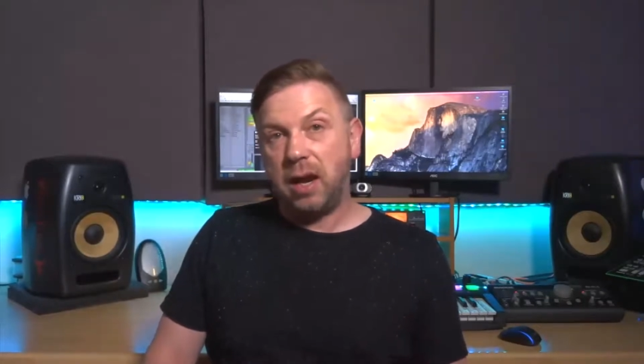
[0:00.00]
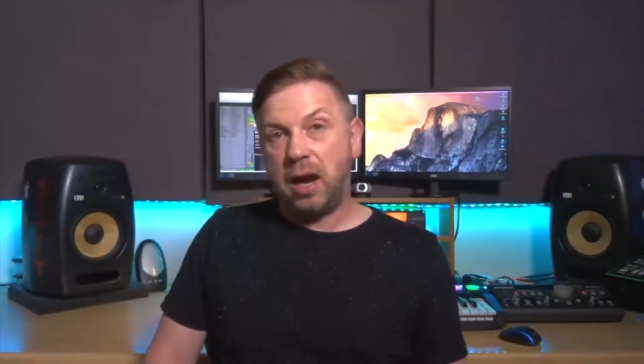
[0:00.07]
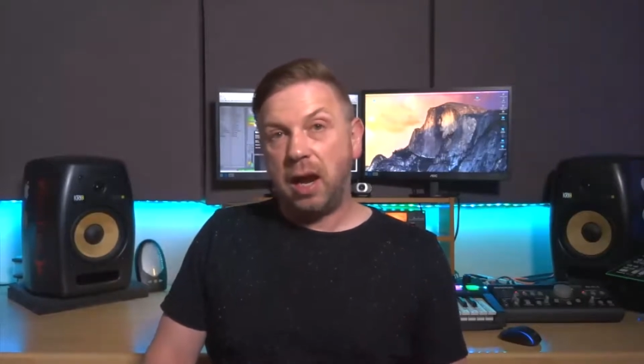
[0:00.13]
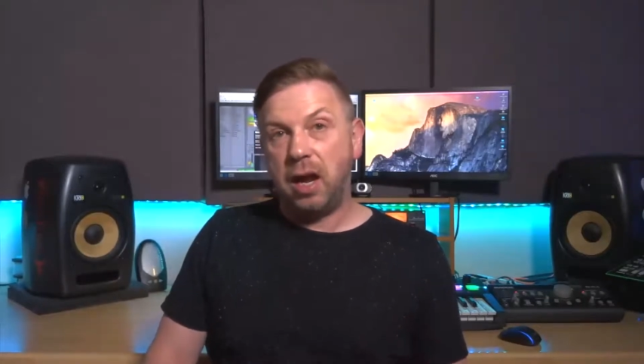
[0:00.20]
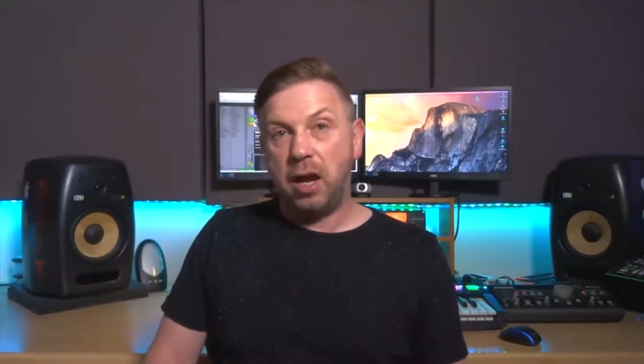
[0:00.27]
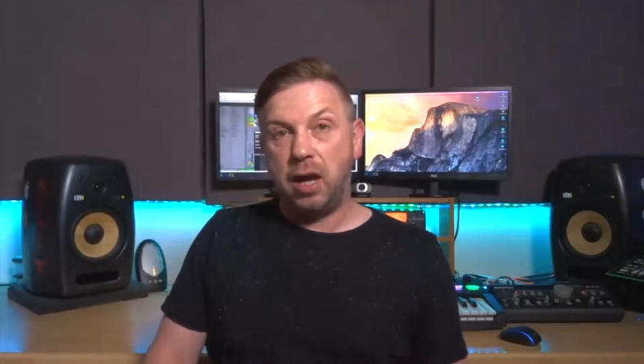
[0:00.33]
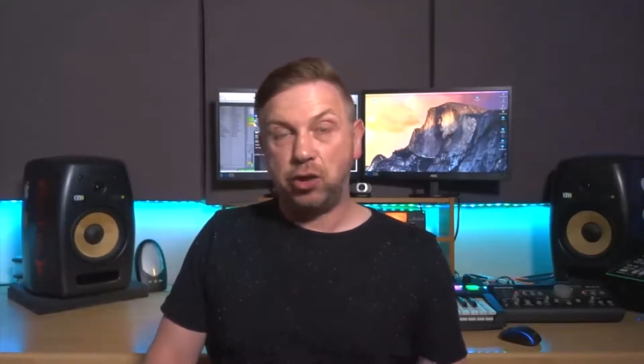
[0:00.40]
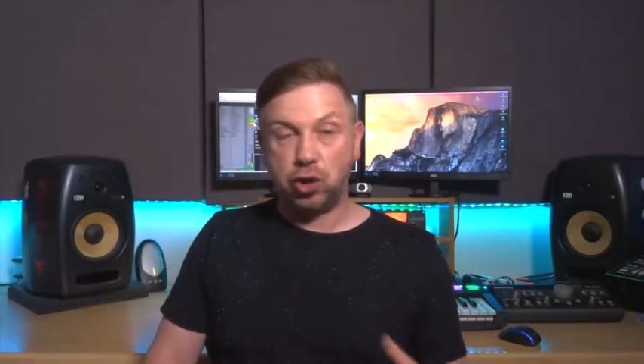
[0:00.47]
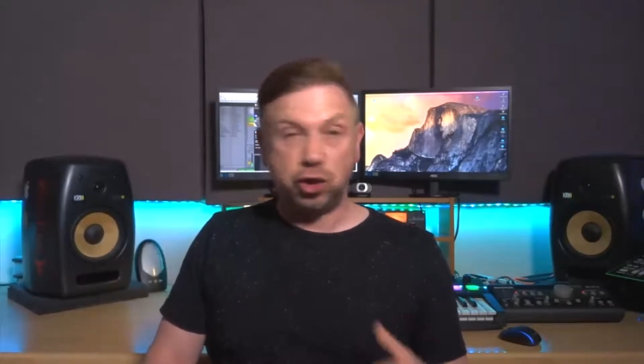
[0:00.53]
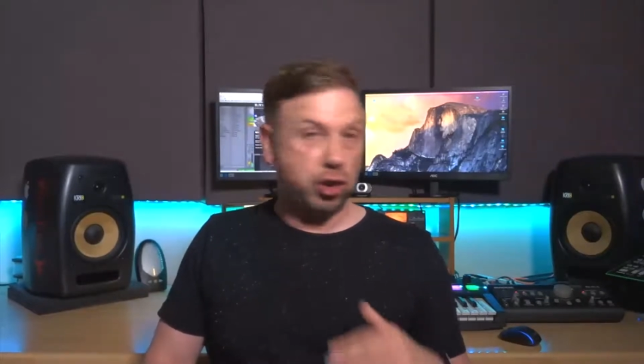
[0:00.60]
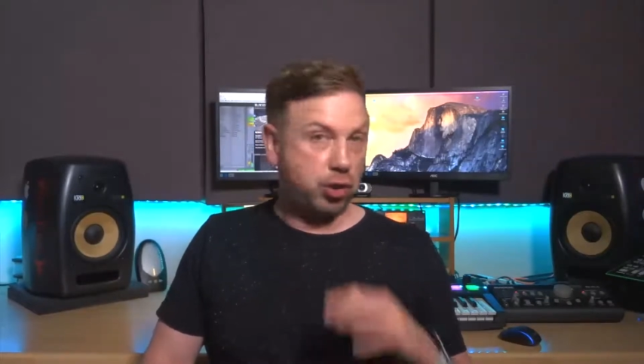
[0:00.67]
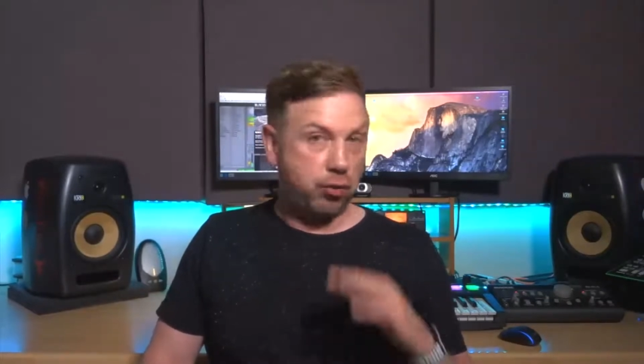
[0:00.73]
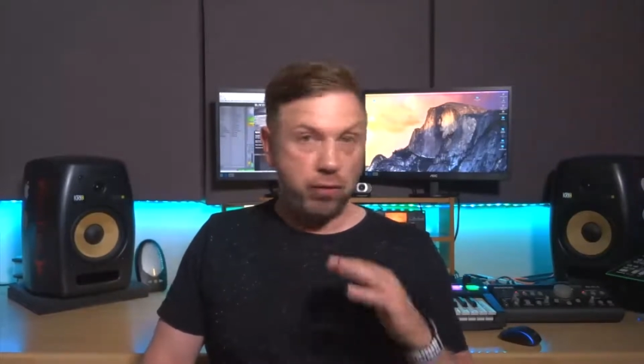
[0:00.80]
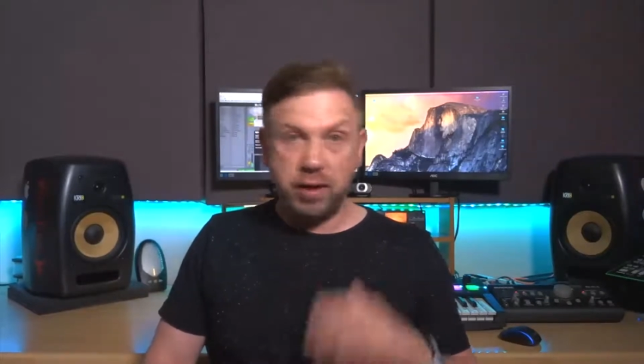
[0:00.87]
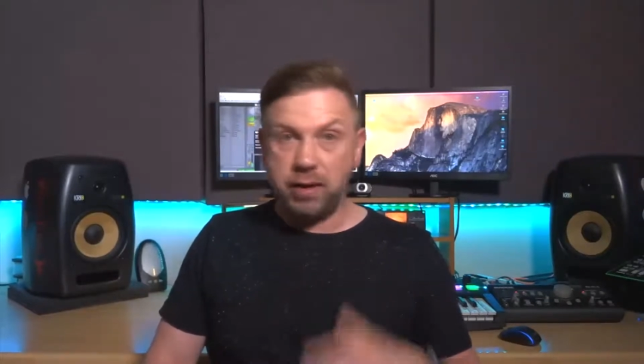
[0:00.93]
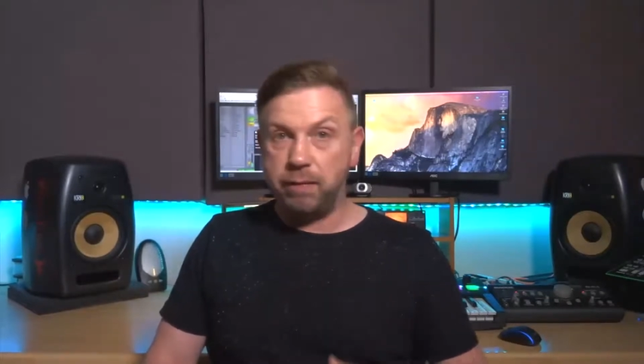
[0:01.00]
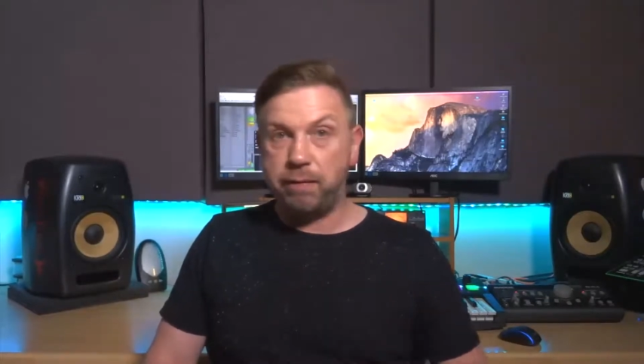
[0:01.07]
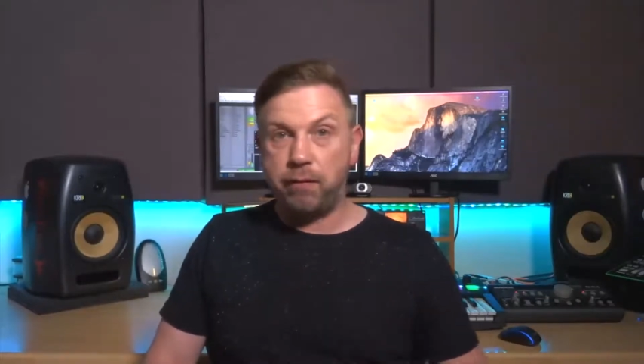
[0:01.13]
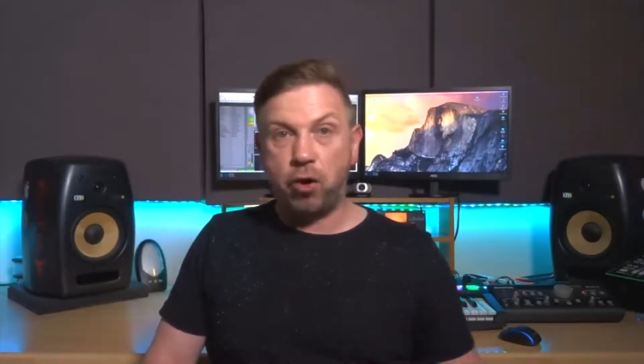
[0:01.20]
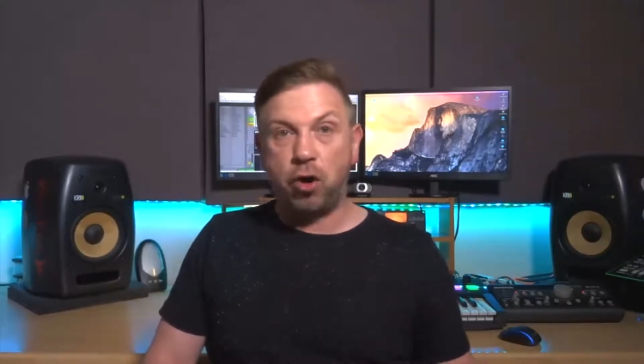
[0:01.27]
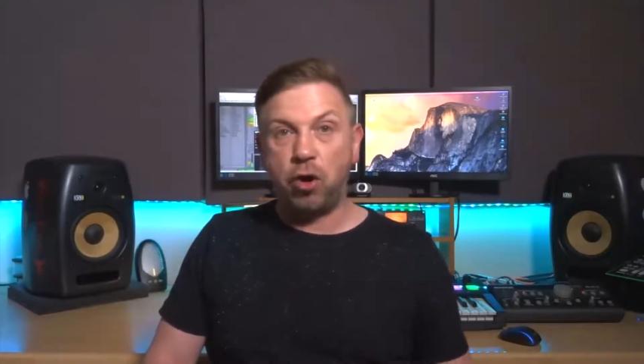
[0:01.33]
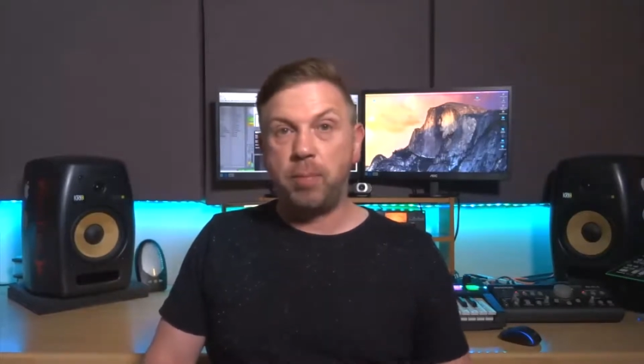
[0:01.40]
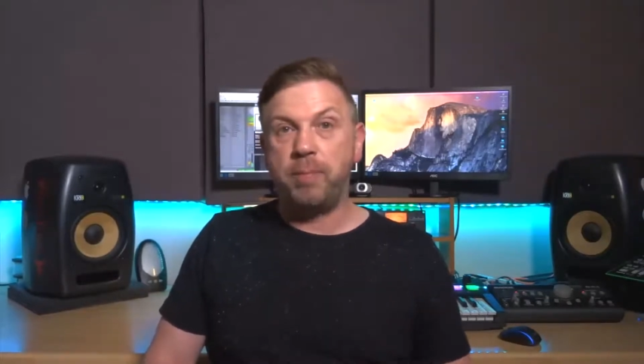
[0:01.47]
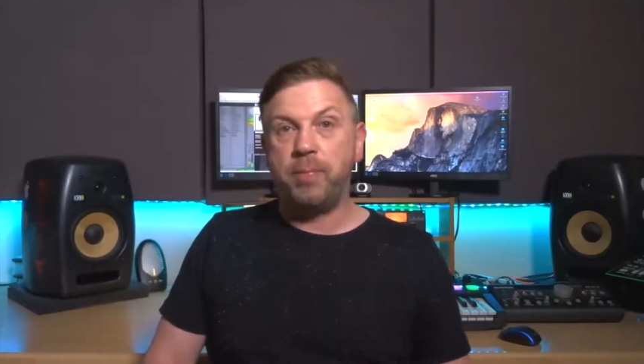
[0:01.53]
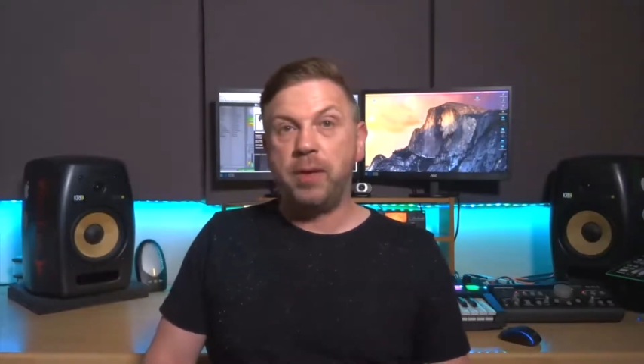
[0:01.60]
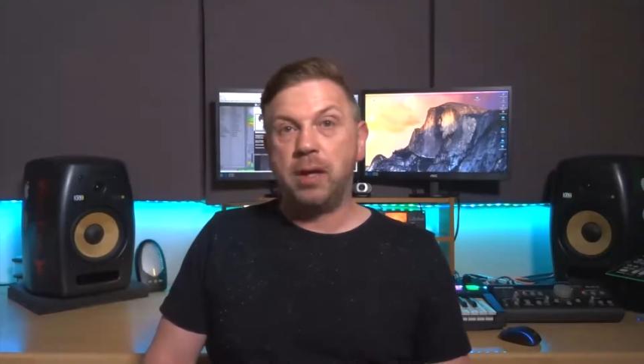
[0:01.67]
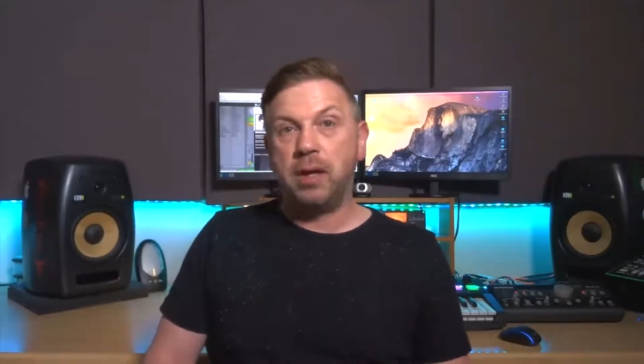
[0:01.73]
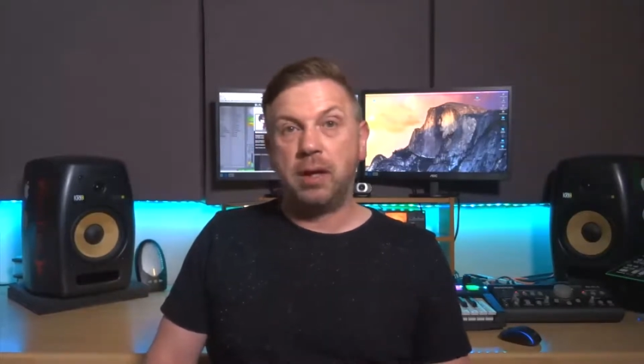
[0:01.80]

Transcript: uh, just as a written form,